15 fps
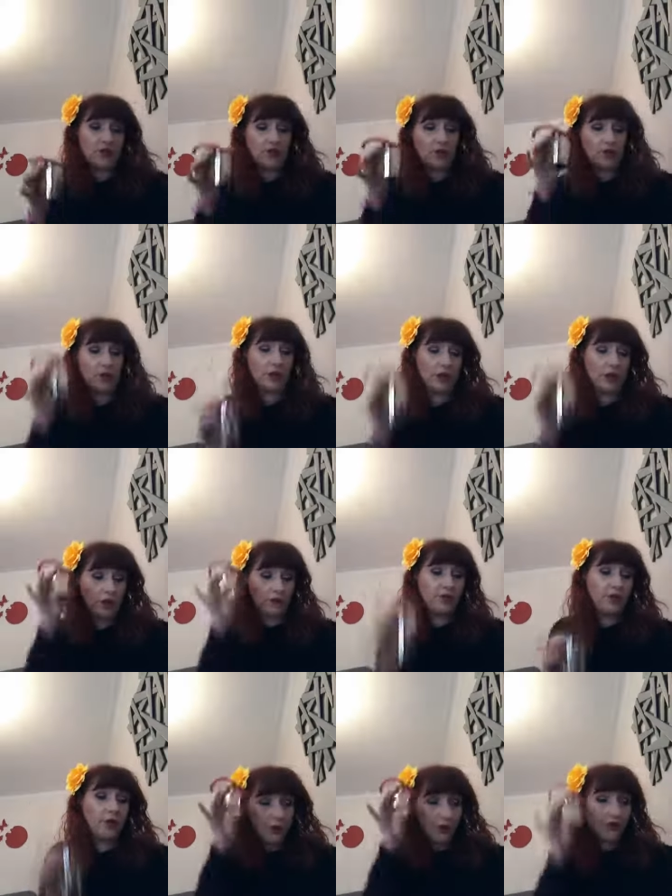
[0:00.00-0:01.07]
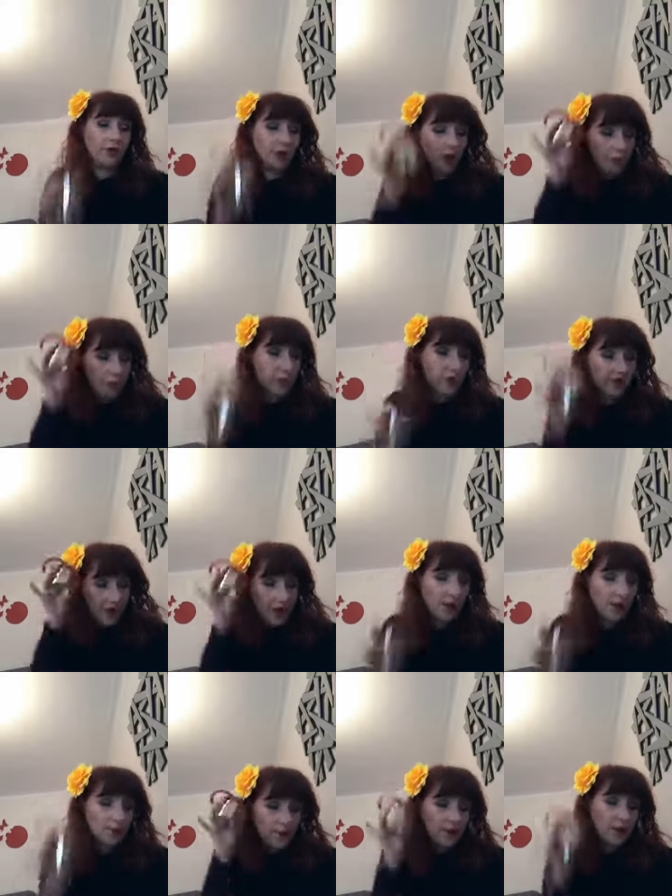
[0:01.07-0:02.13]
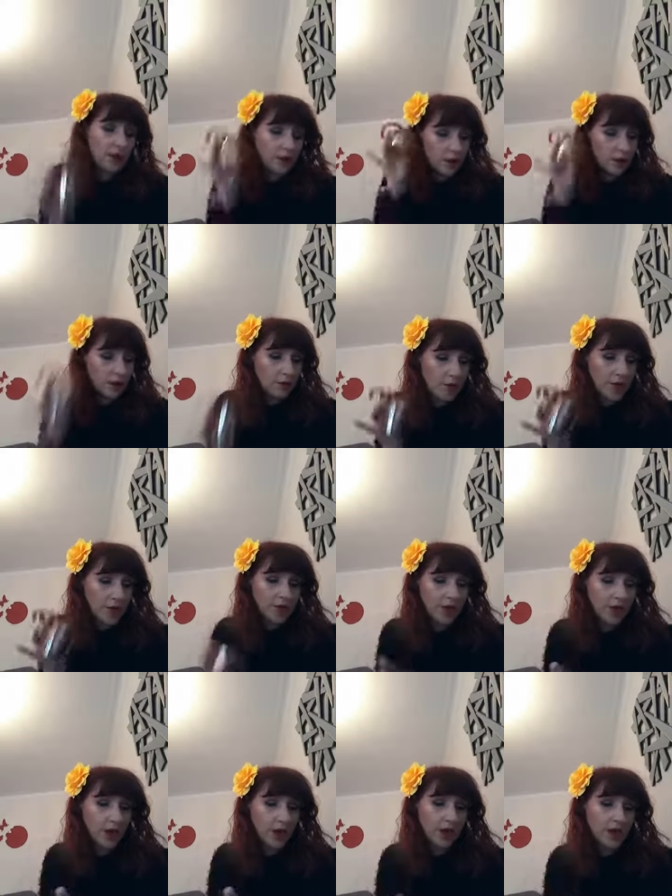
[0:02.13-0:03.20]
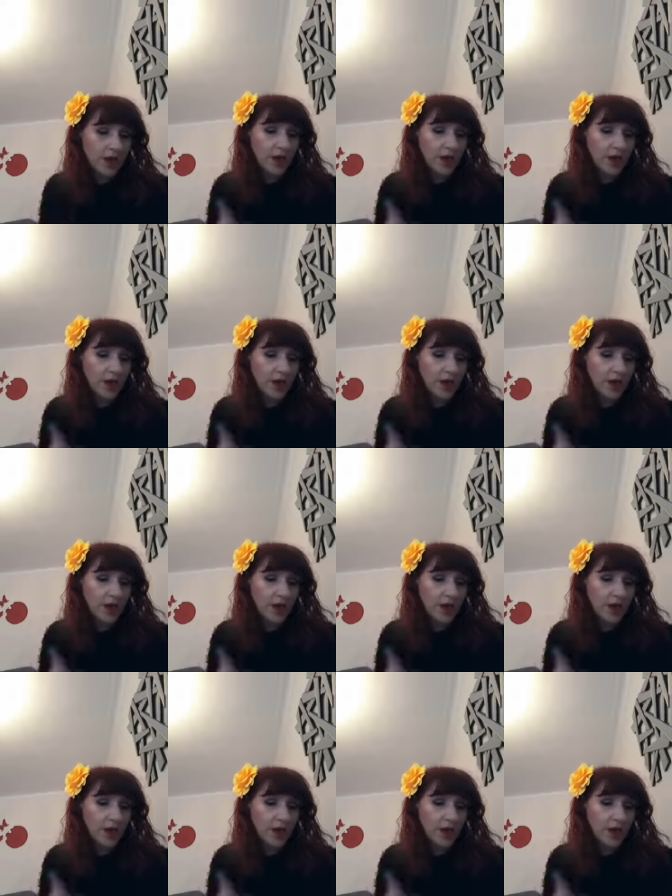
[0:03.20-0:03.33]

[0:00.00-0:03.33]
you duck your infuser a couple of times, circulate the water,